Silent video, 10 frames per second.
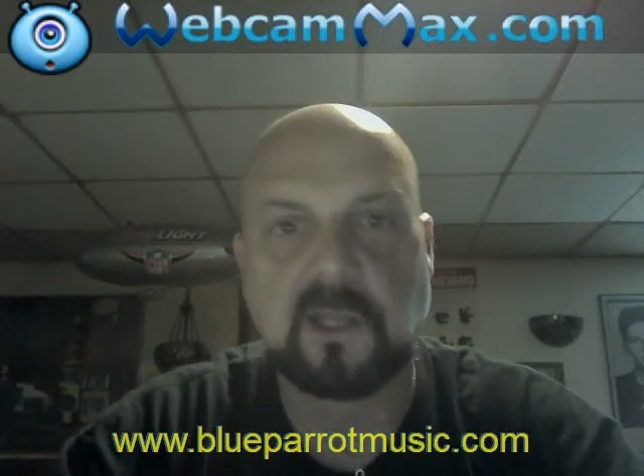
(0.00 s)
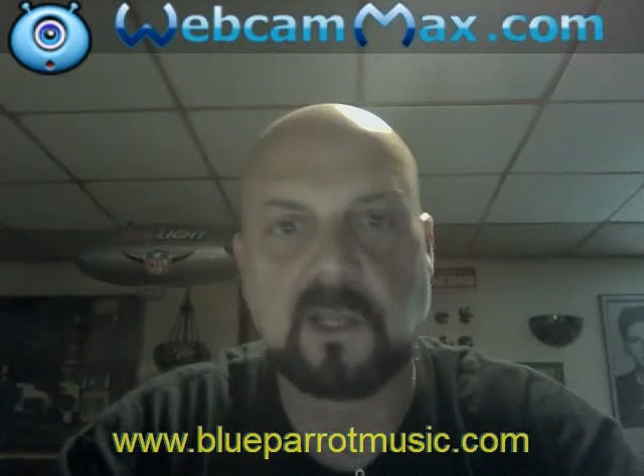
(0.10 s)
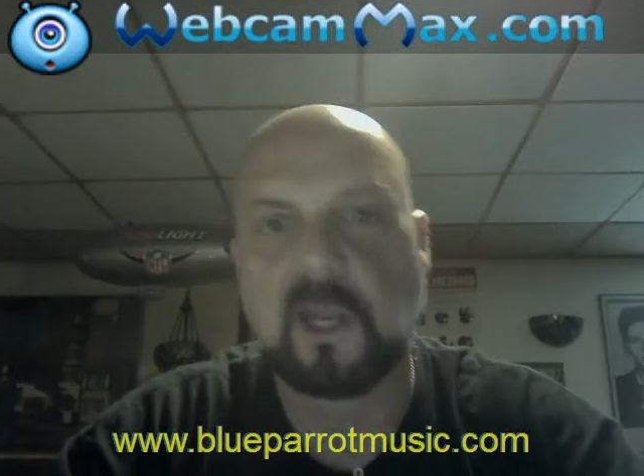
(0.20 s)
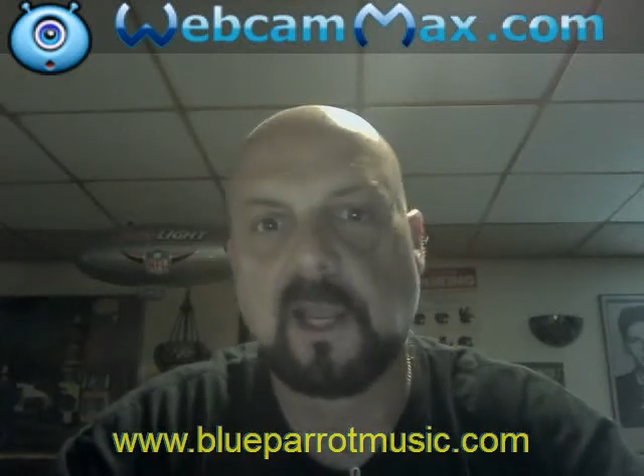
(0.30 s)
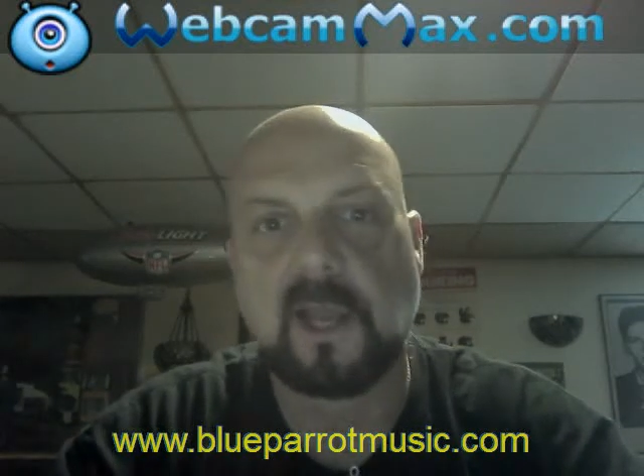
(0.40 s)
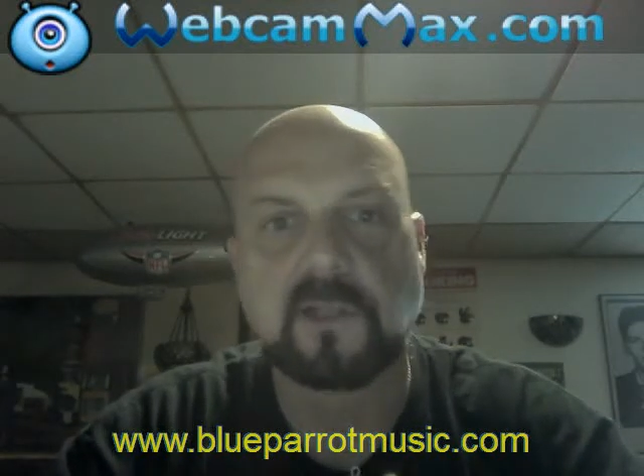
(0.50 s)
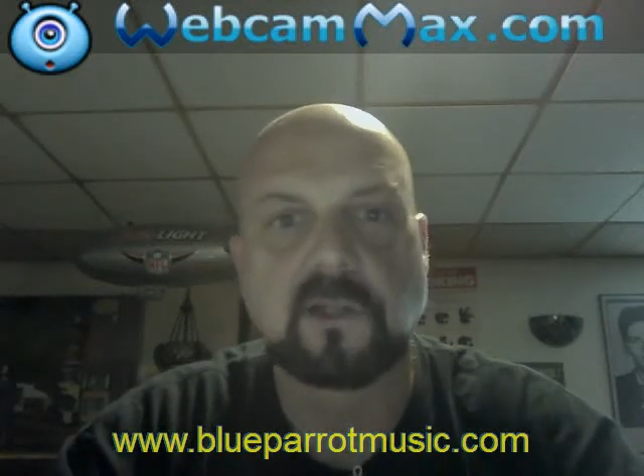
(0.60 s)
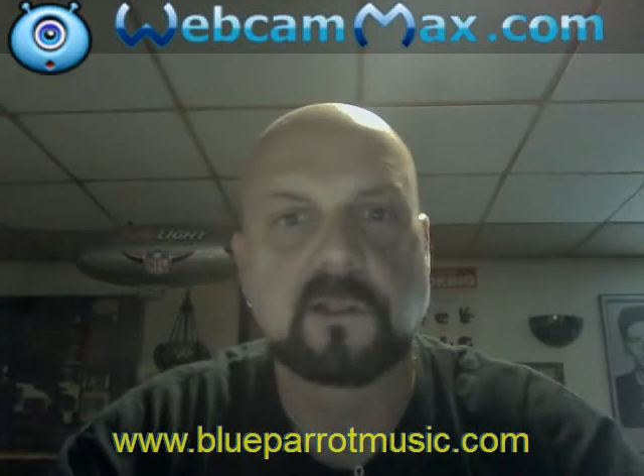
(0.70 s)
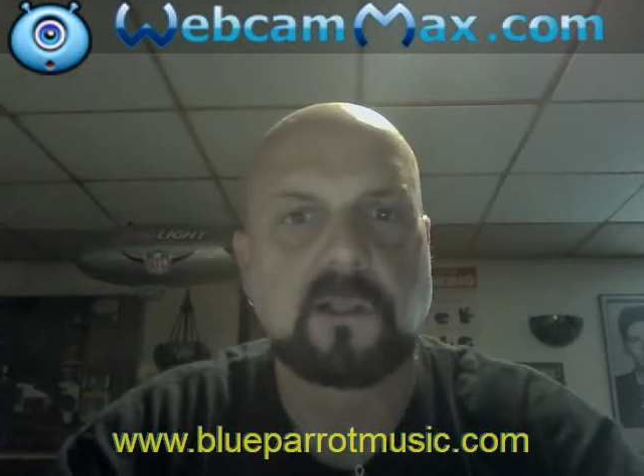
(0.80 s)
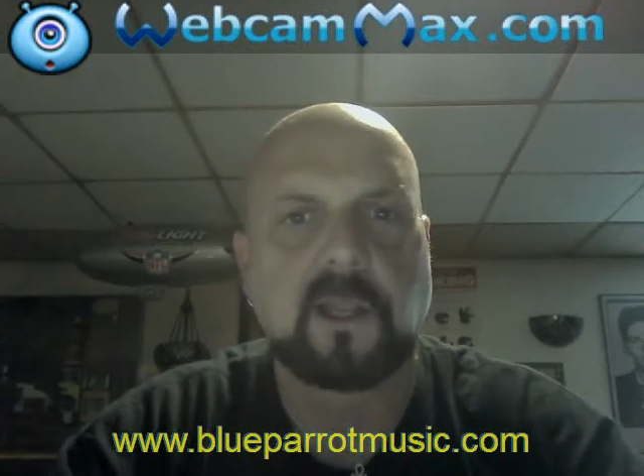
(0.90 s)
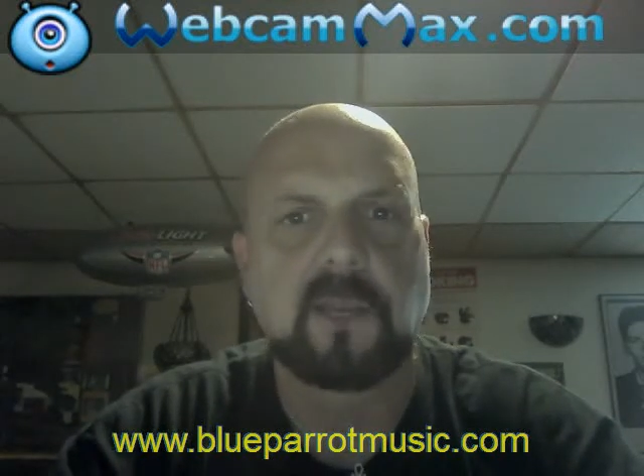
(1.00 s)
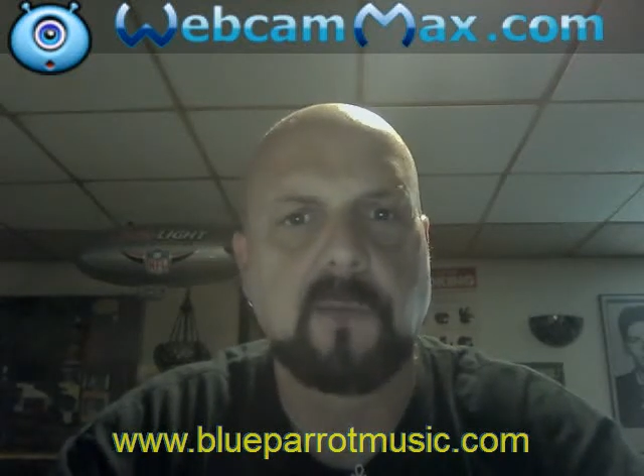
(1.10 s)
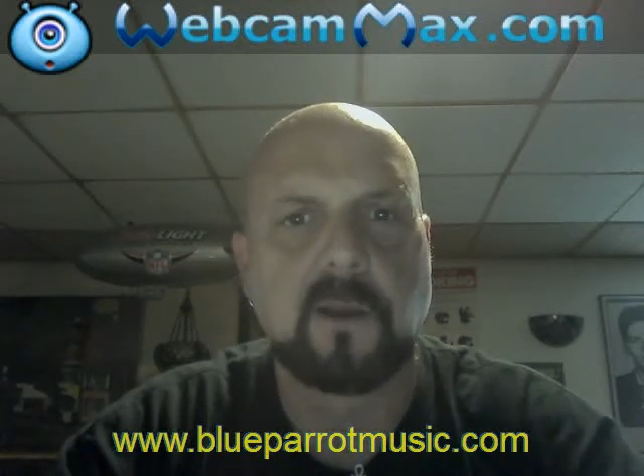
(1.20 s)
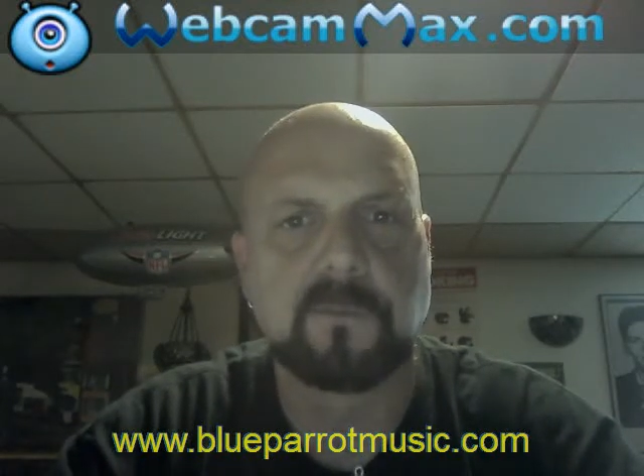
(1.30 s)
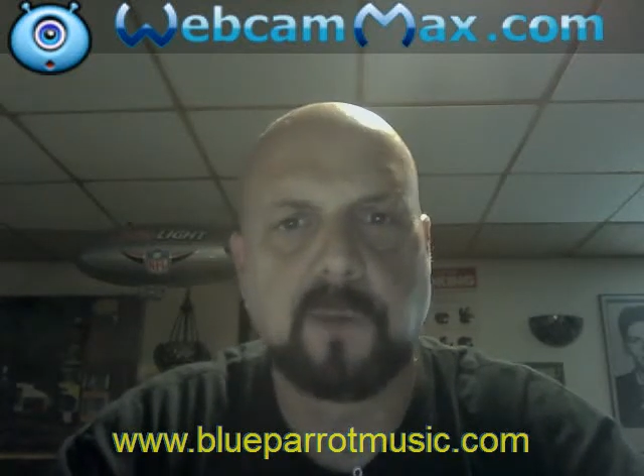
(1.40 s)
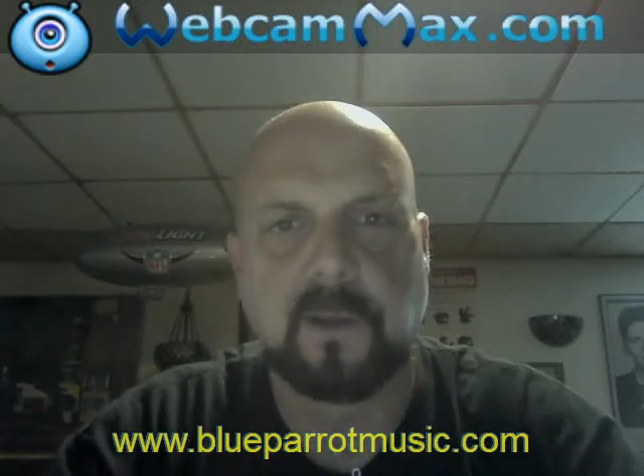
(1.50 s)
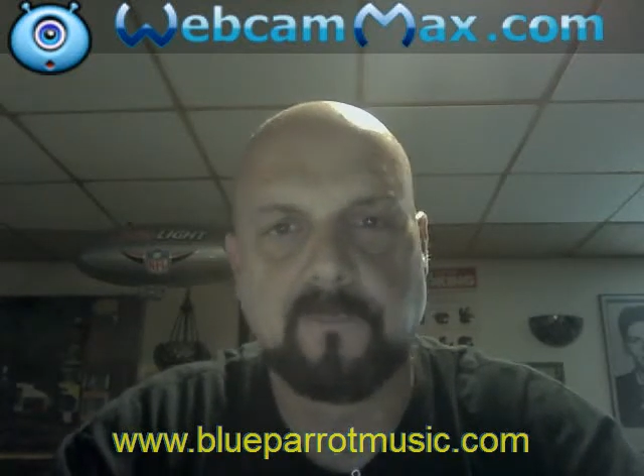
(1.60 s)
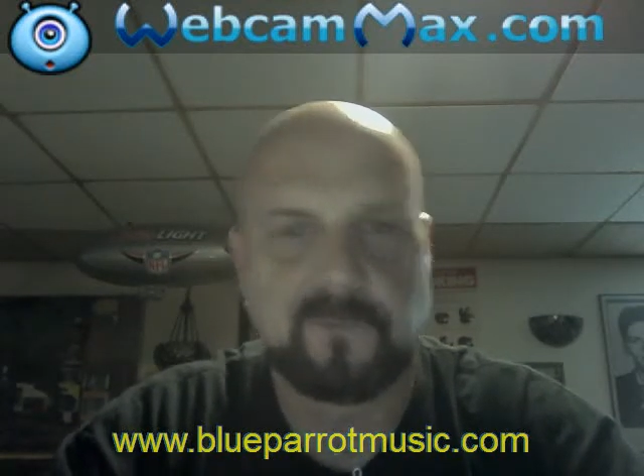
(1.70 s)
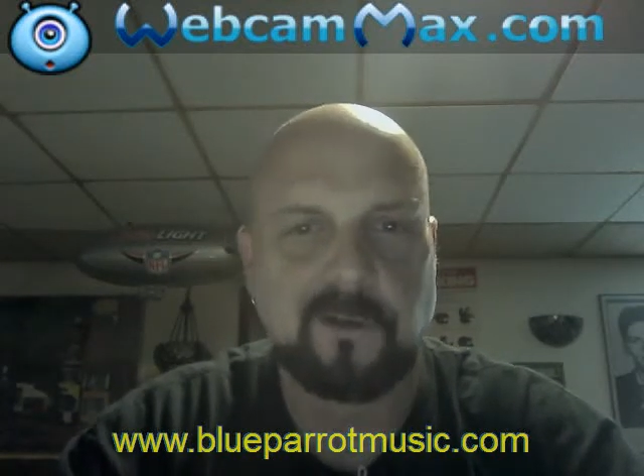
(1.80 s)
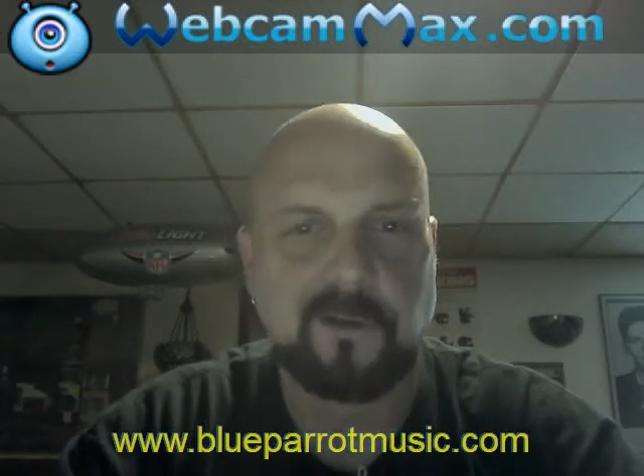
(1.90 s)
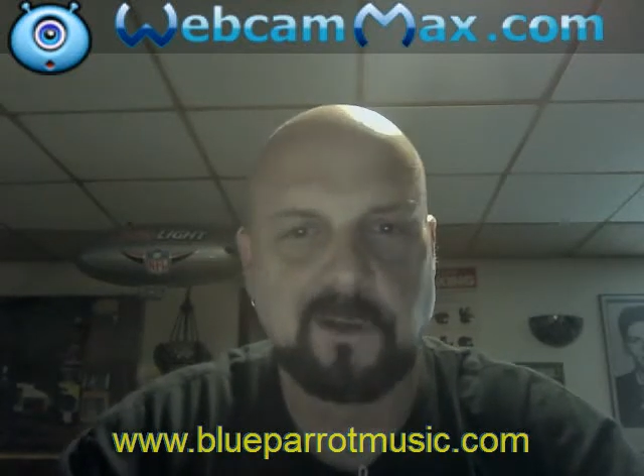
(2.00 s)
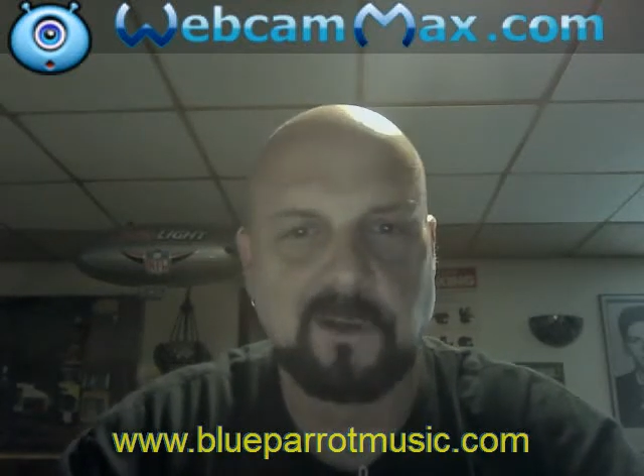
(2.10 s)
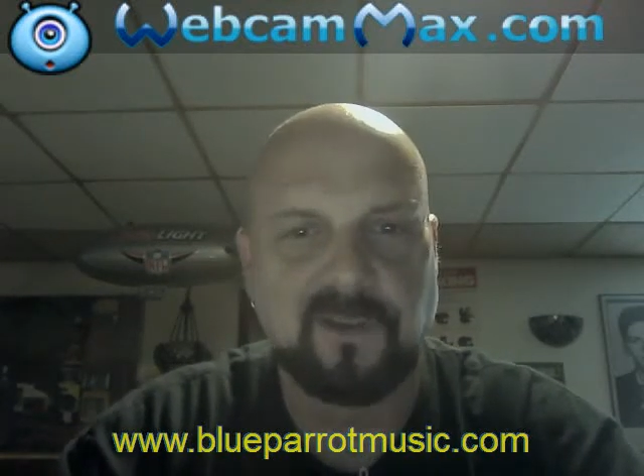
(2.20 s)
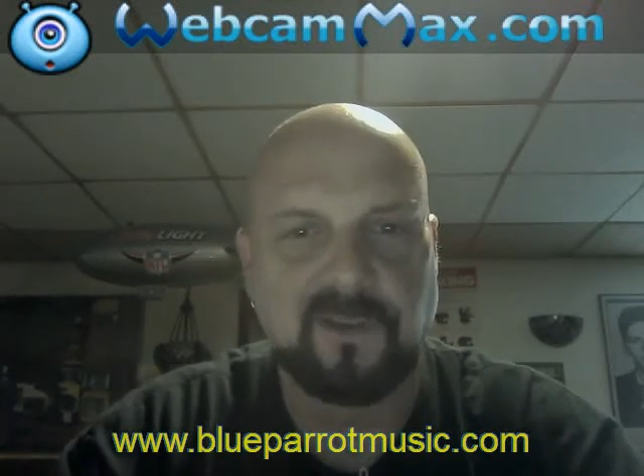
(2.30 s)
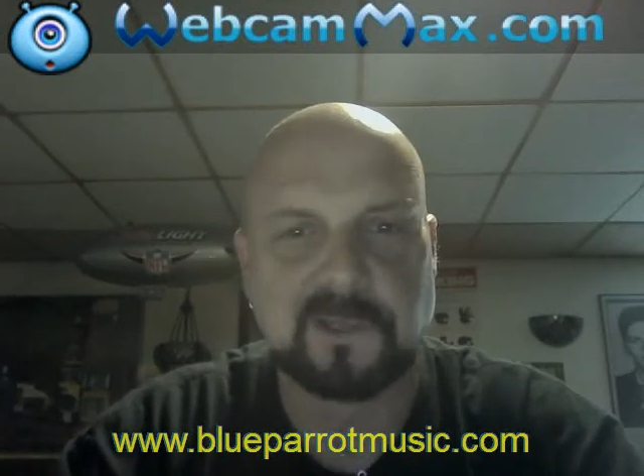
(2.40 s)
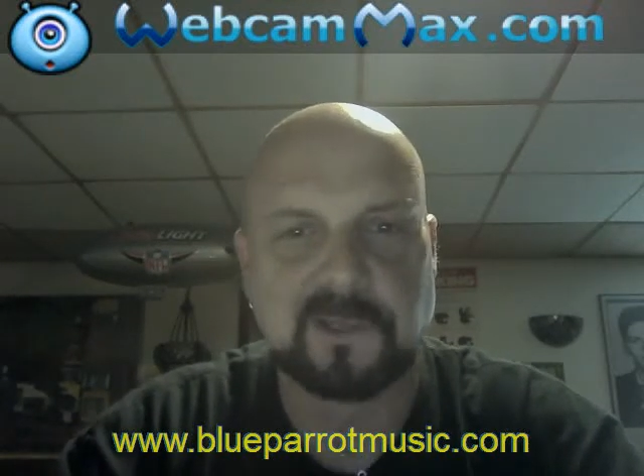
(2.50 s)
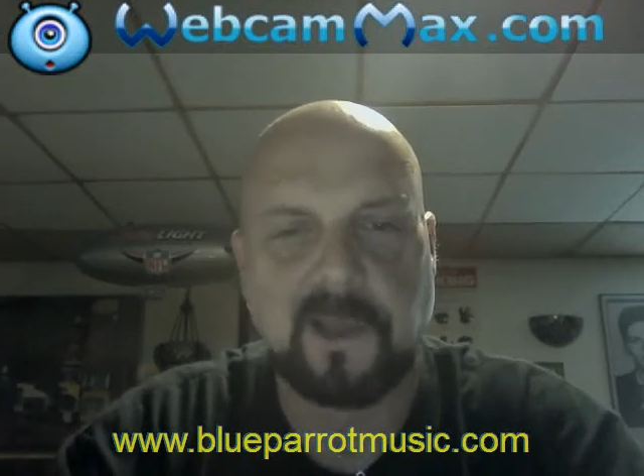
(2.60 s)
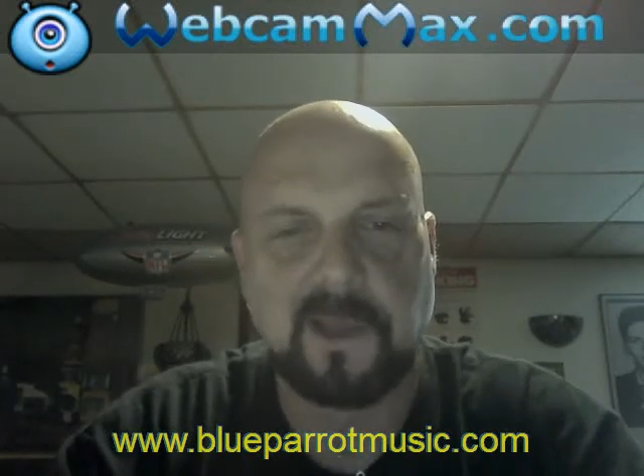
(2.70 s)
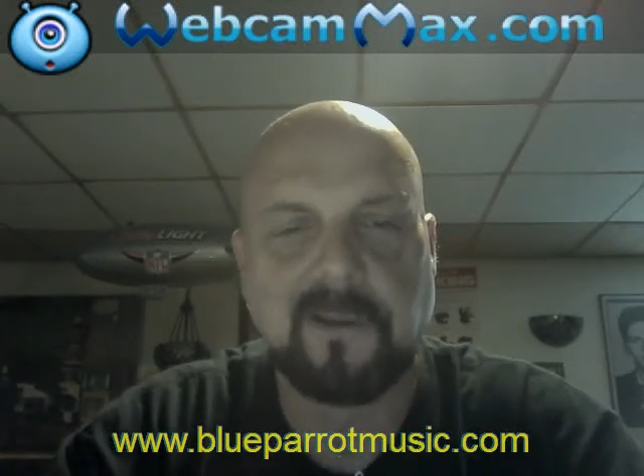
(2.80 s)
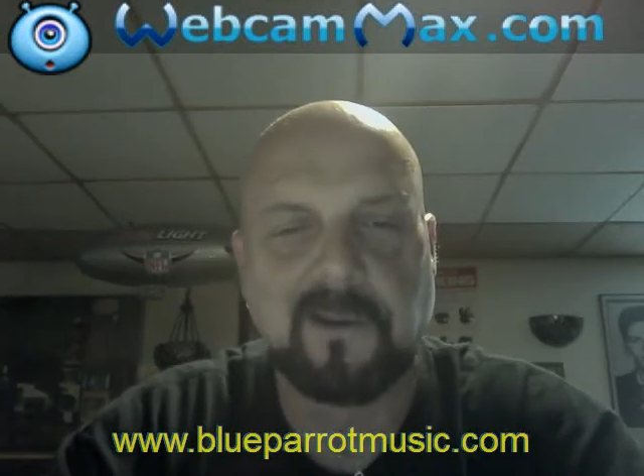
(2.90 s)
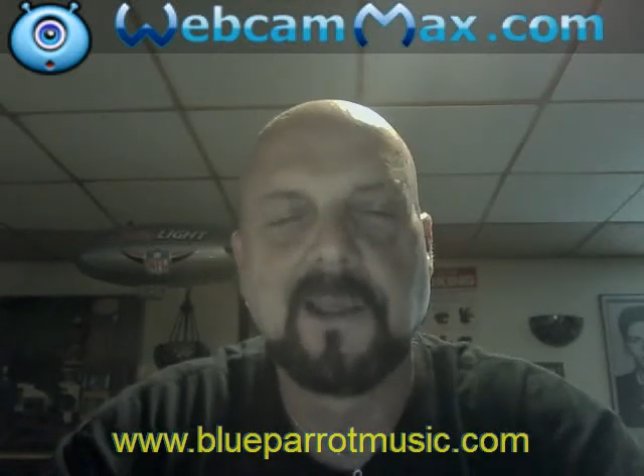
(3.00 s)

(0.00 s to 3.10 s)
The other guy starts licking him on his butt. I know you're going to figure this one out, right?